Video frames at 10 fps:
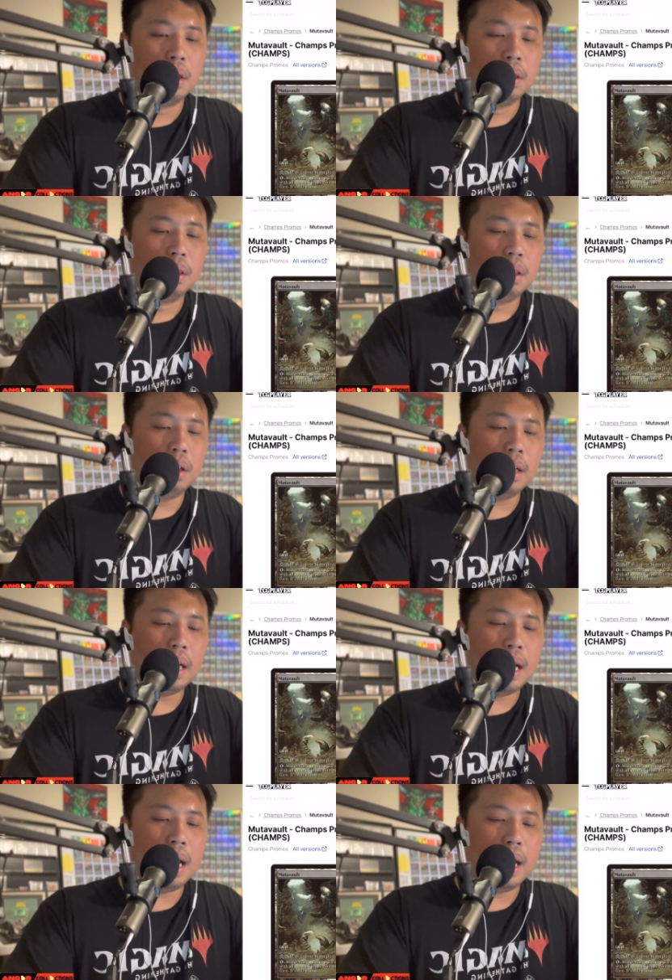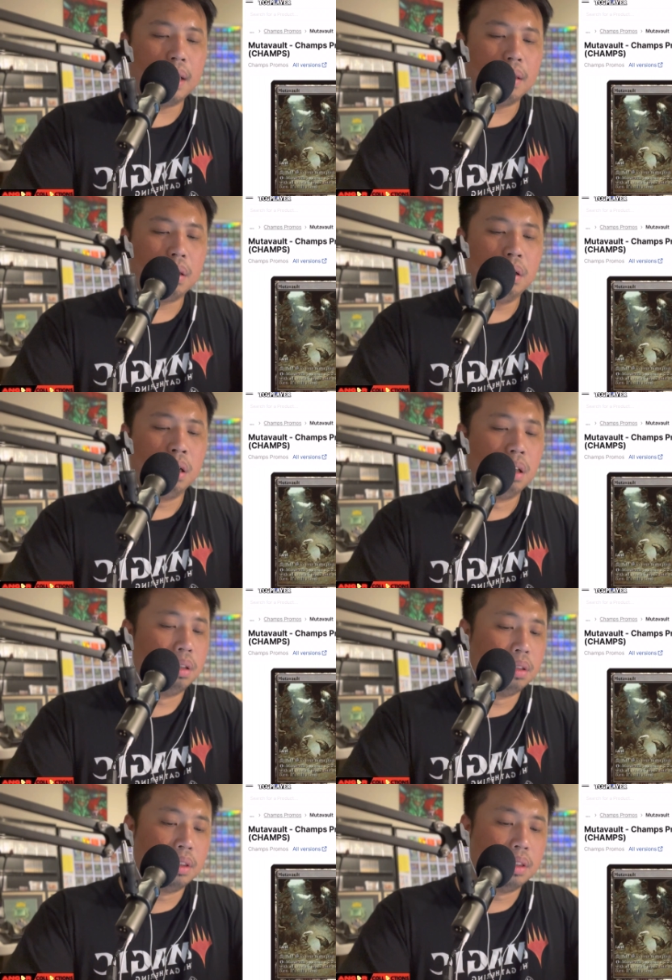Look at. Oh,
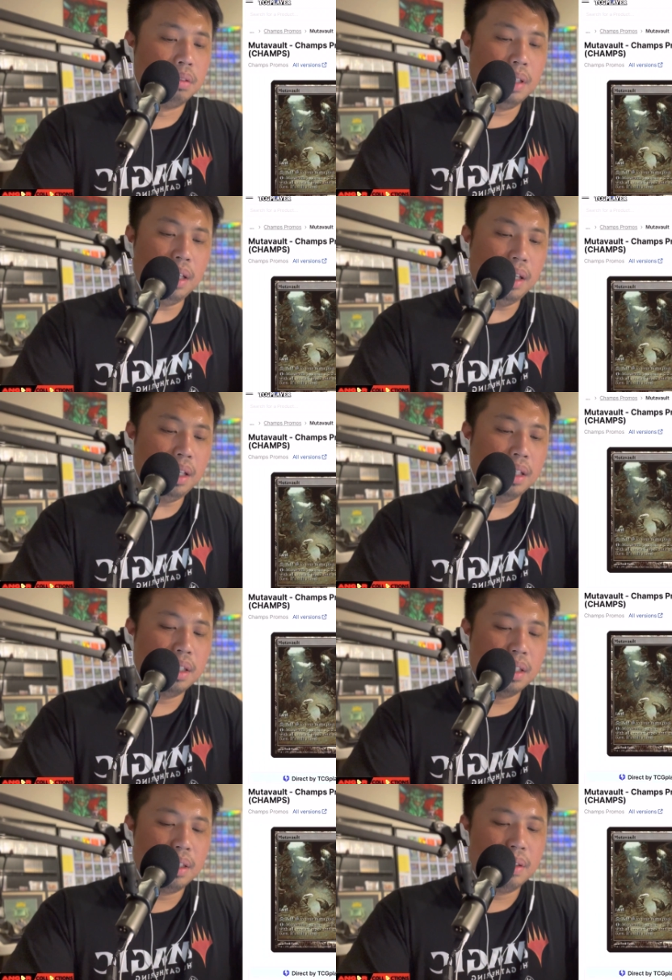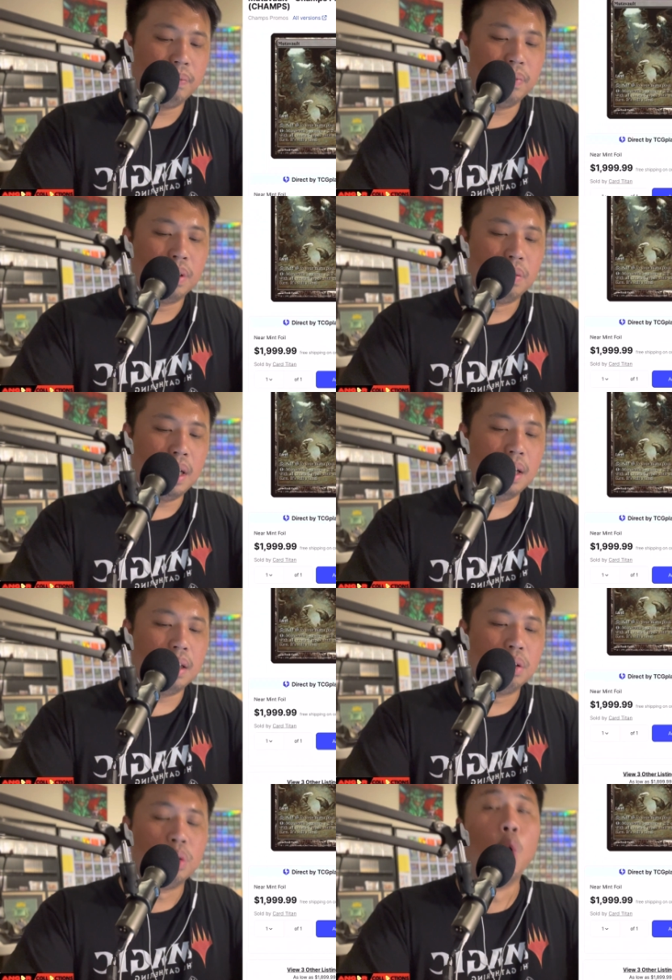really? Really?
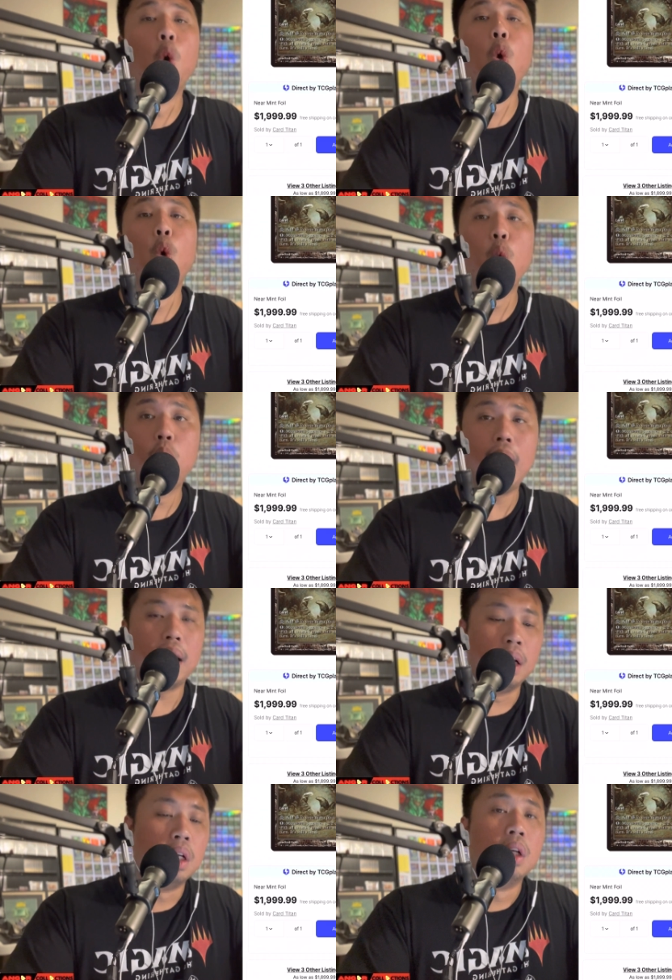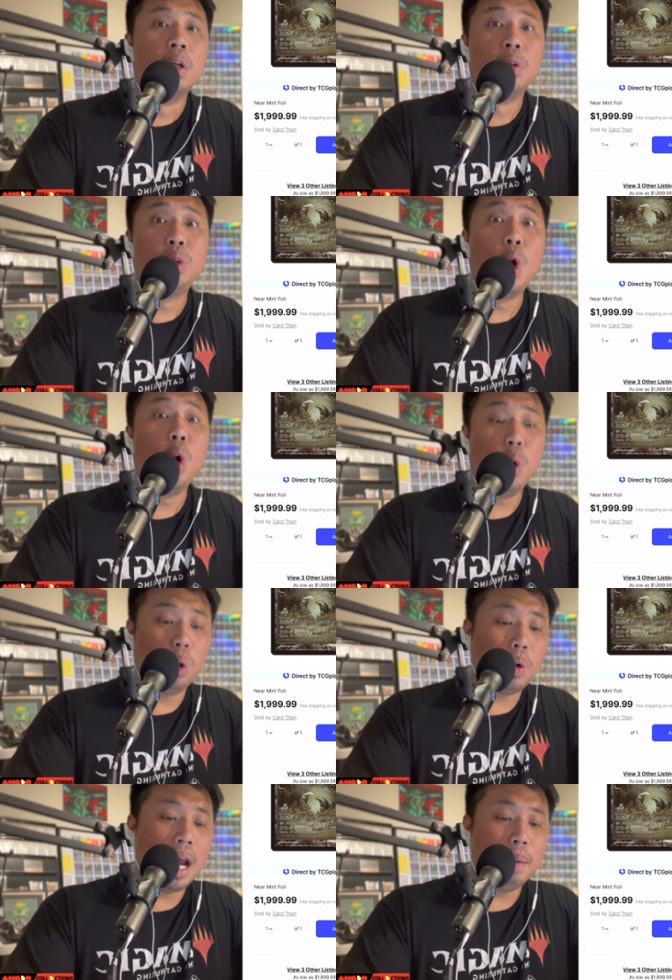Two grand. Two
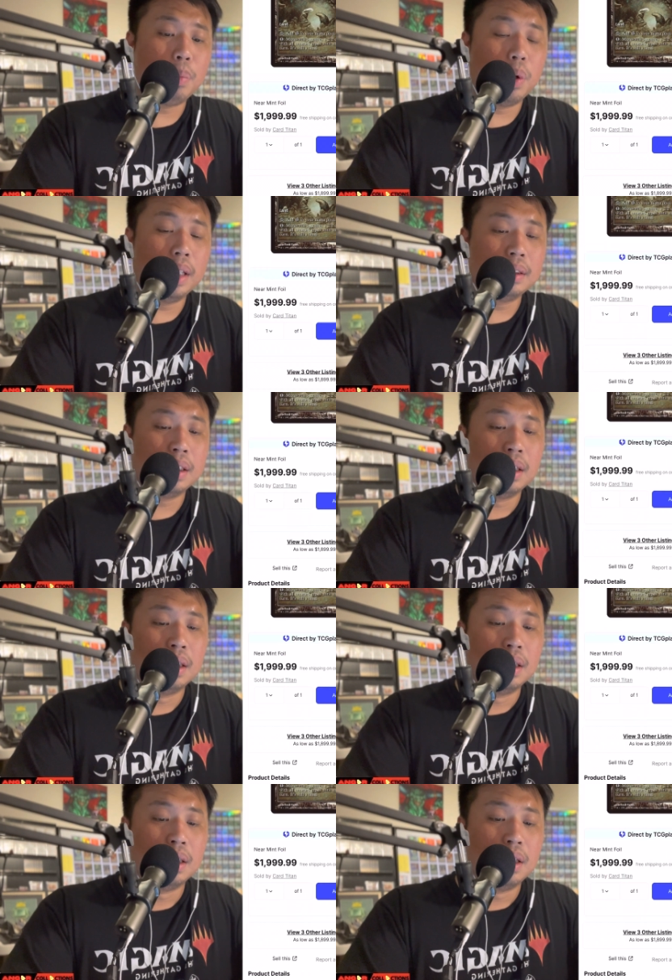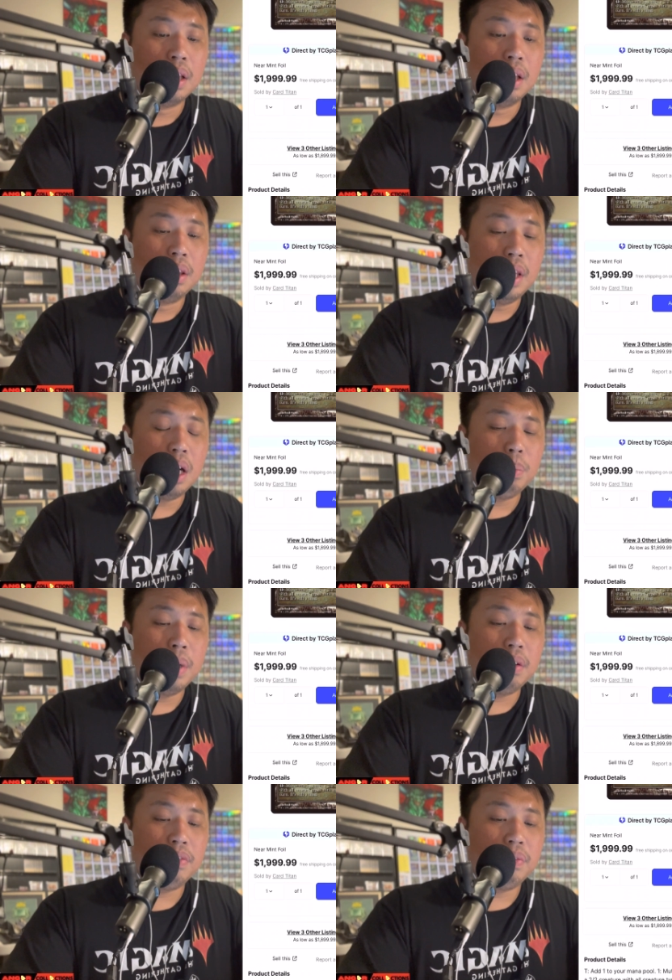grand, boys. Near
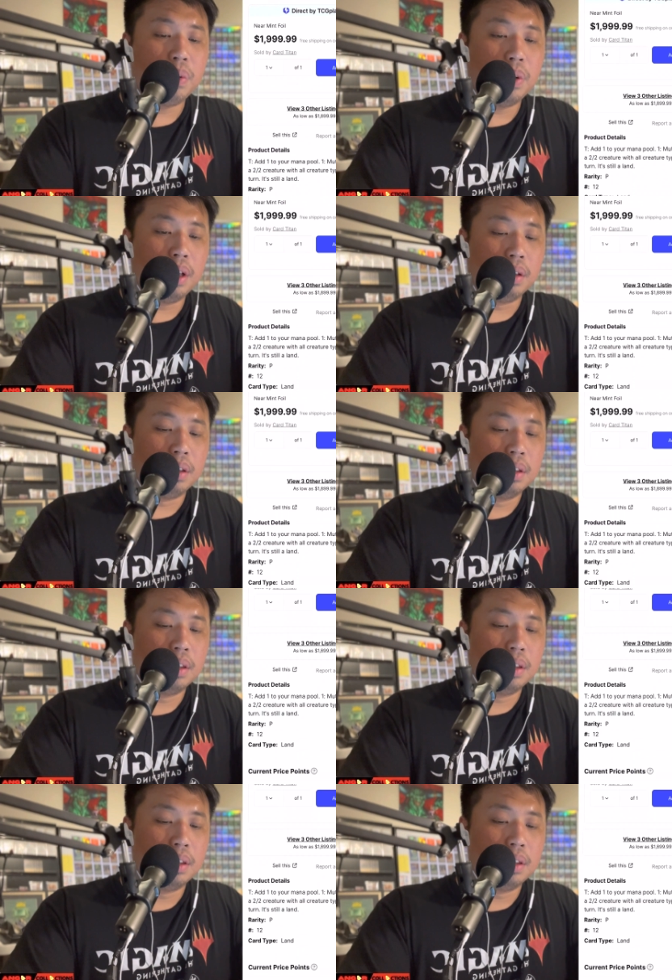mint foil.